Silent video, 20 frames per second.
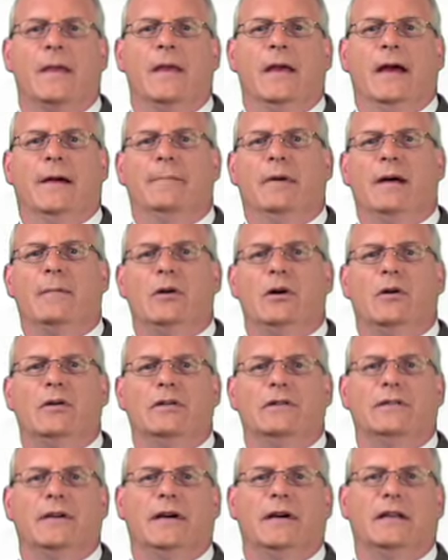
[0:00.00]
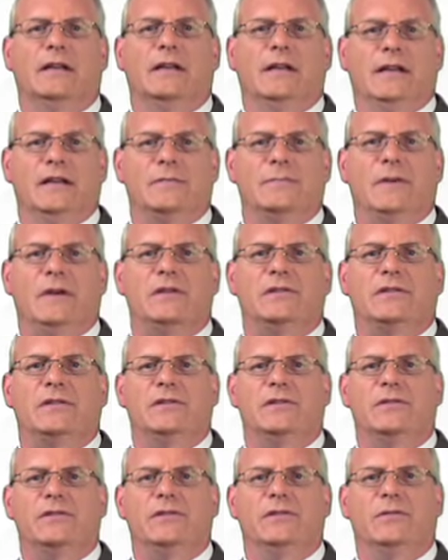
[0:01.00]
A memo entitled
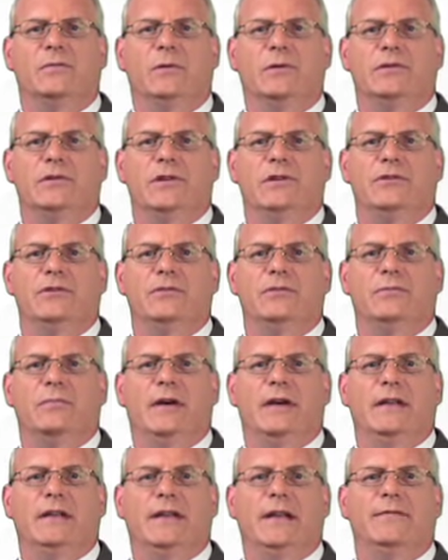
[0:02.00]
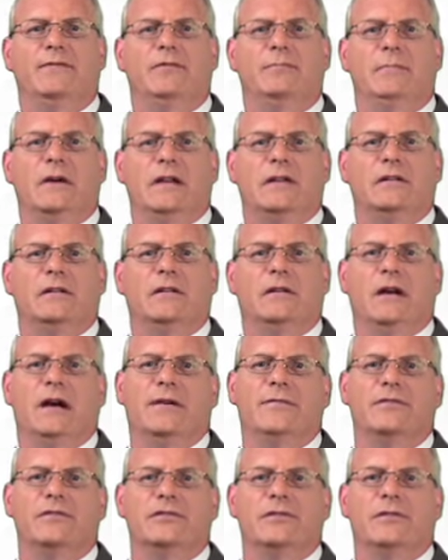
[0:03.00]
Asbestos was issued by a naval medical
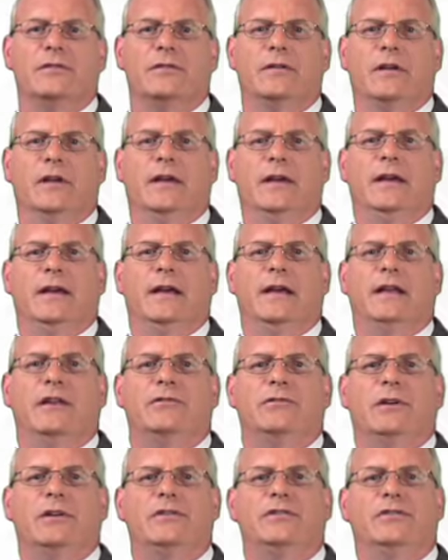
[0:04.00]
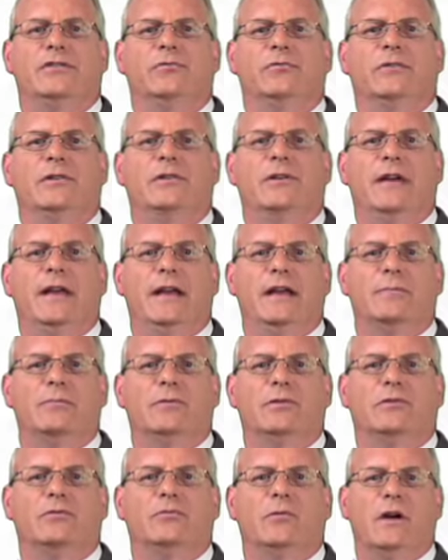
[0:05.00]
officer and addressed to Rear
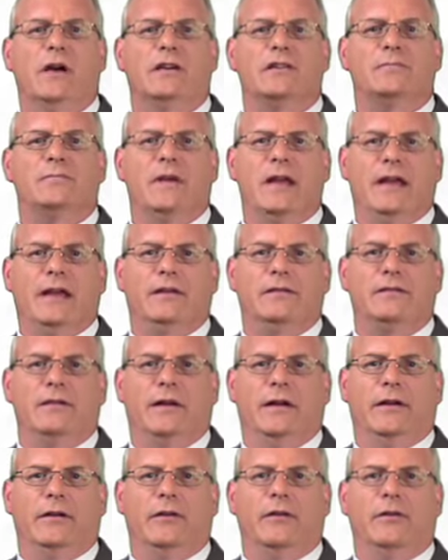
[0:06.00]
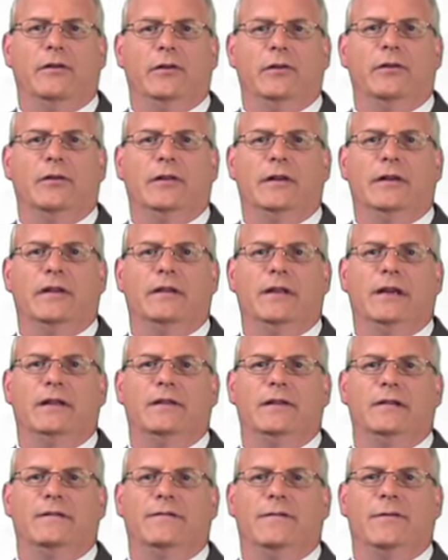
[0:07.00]
Admiral Ross McIntyre early in
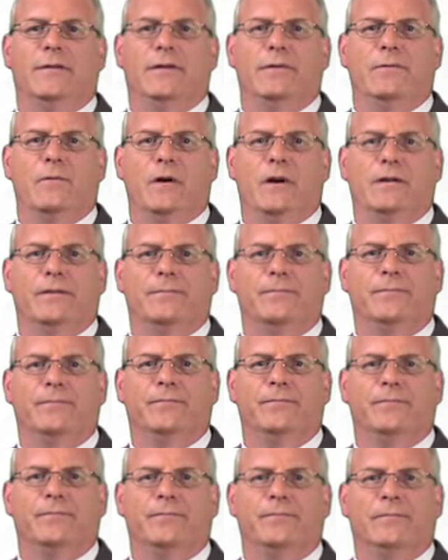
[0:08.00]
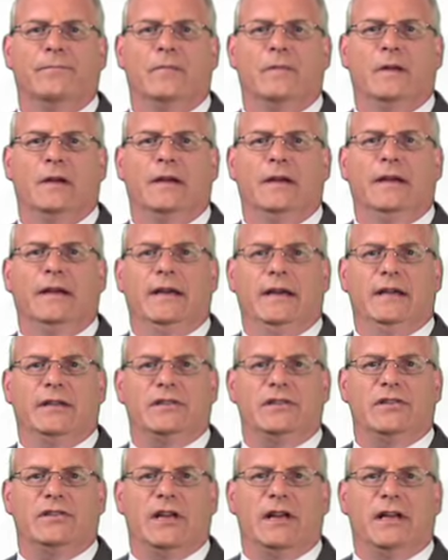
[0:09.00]
1941. It
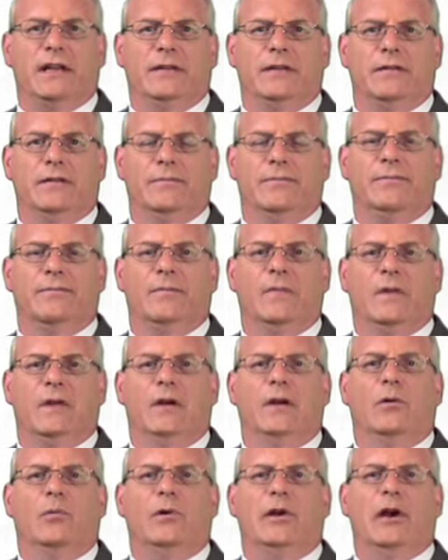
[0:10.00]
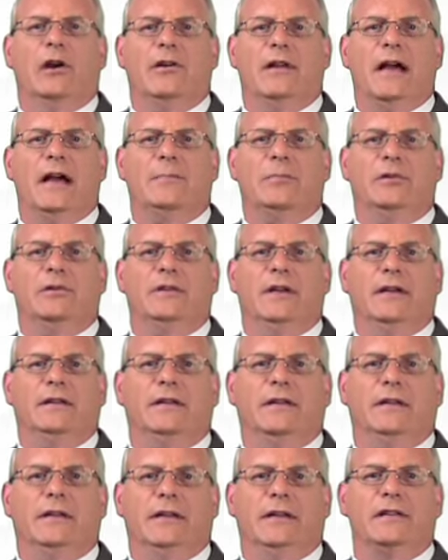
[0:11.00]
stated, "We are not
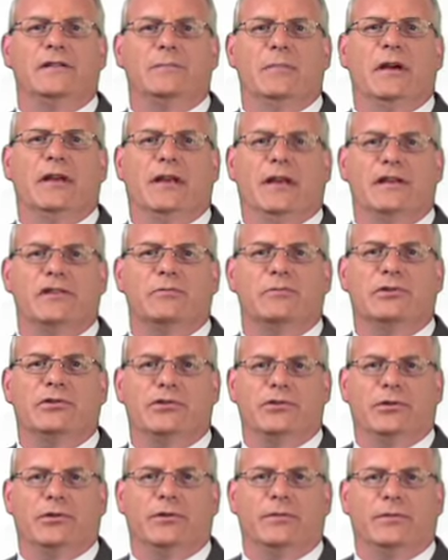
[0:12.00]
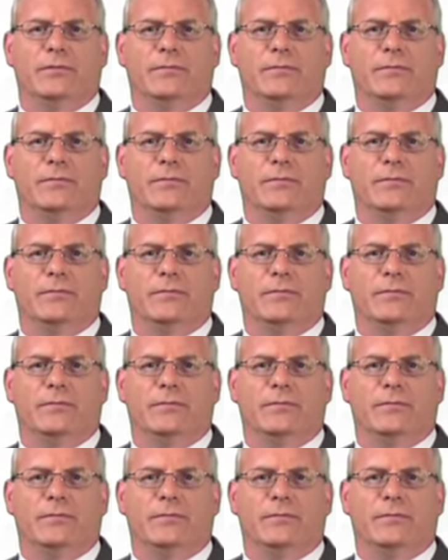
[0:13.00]
protecting these men as we should."